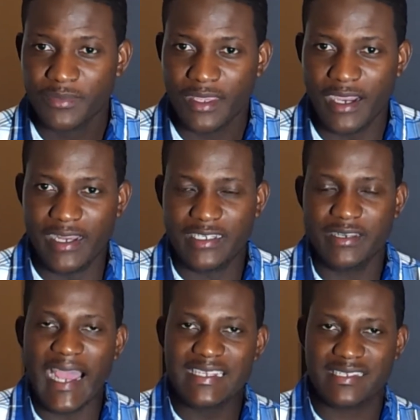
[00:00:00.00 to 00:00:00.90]
The
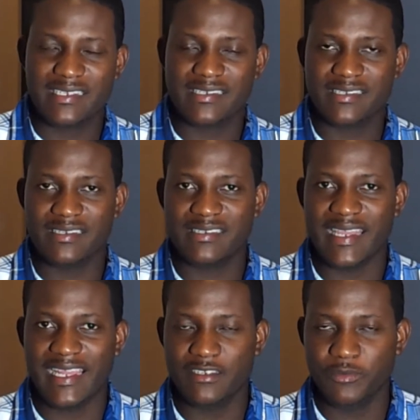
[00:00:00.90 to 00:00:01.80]
ISIS
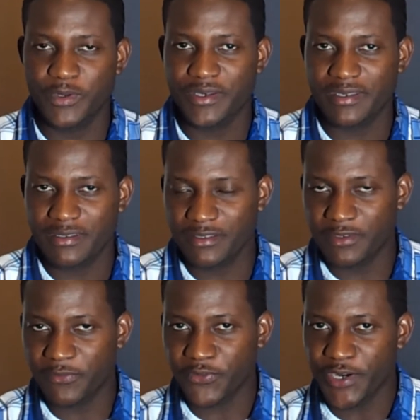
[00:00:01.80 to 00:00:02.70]
the
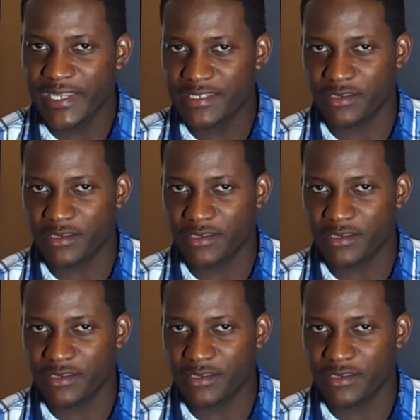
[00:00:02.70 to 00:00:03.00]
phrase,